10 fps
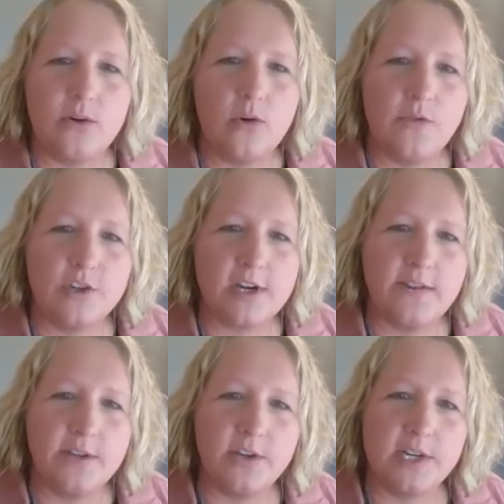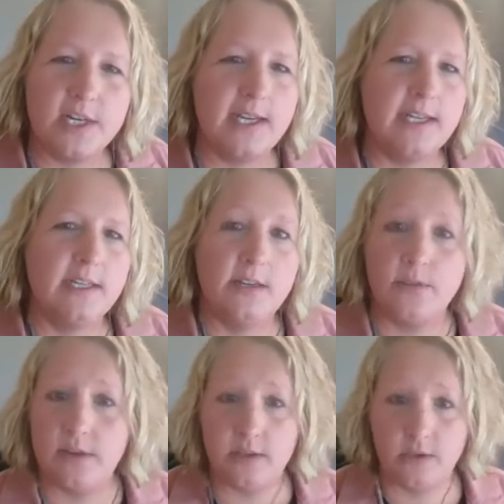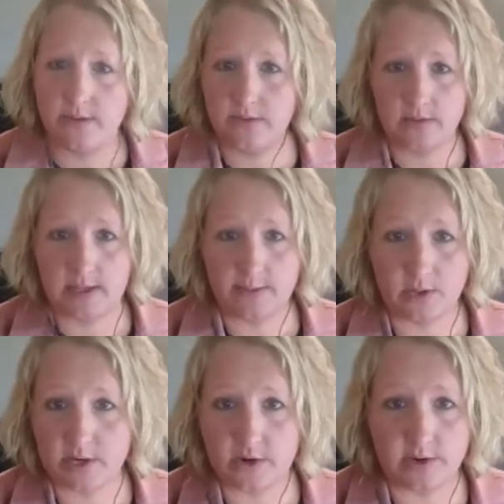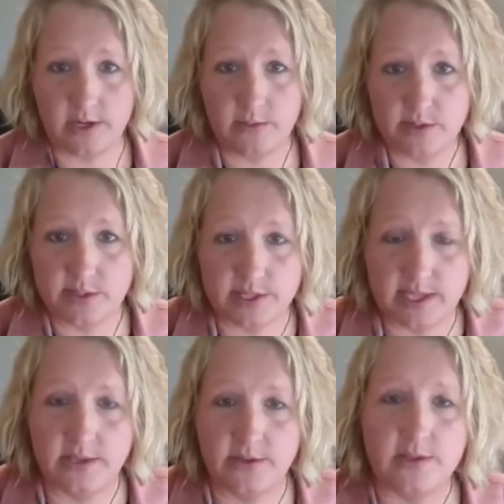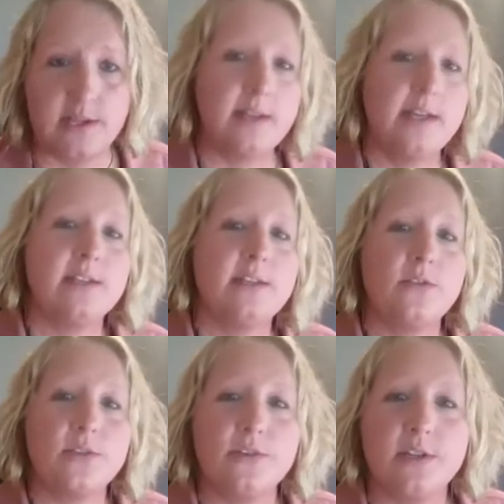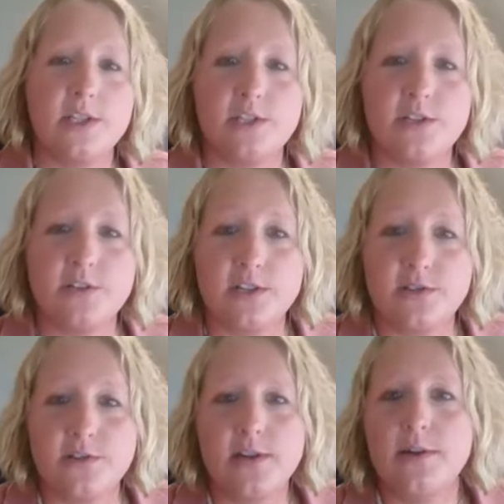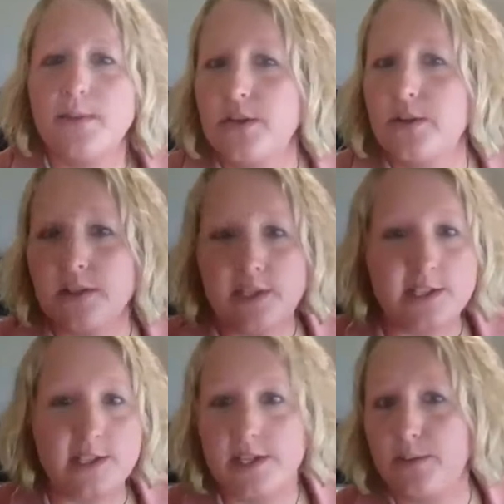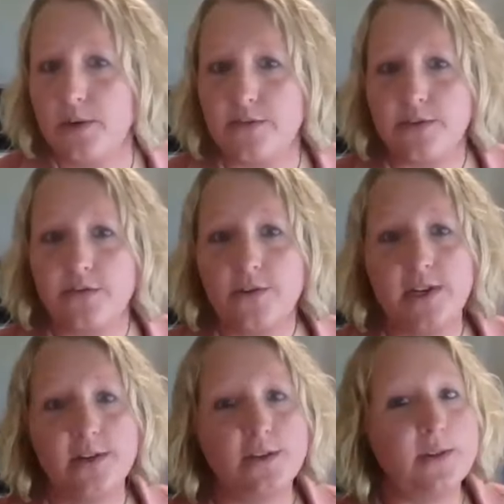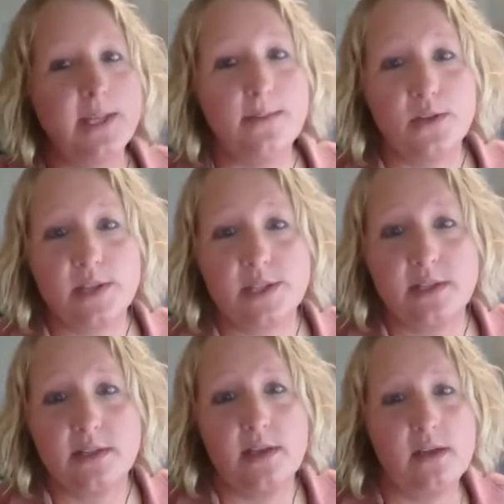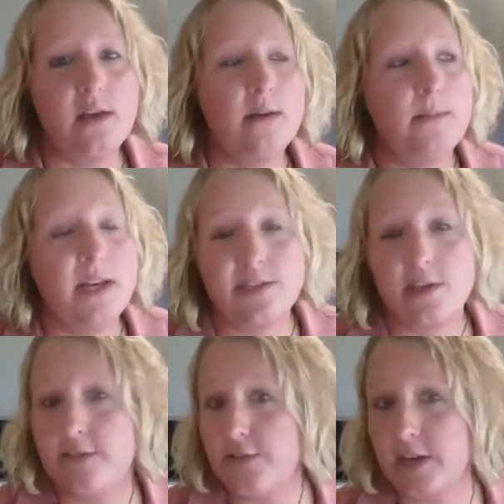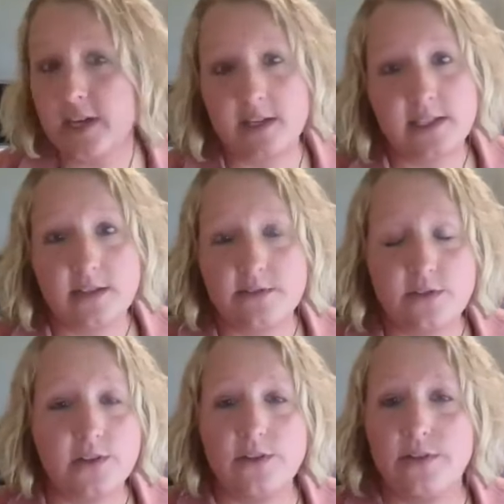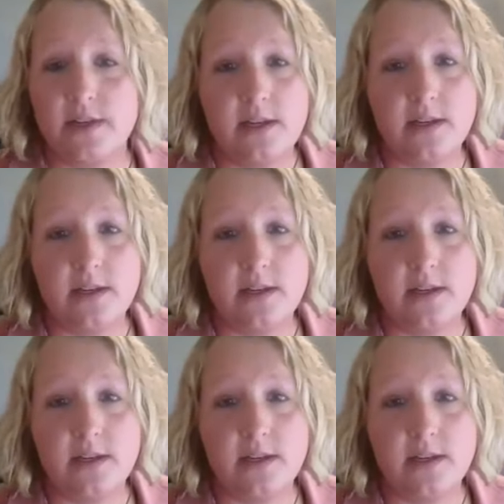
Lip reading: or Overdrive, and you can align, if you have a library card anywhere in the state, you can align to the North Dakota Digital Consortium, and you can listen to any book for free or do ebooks, and it's all free content for you.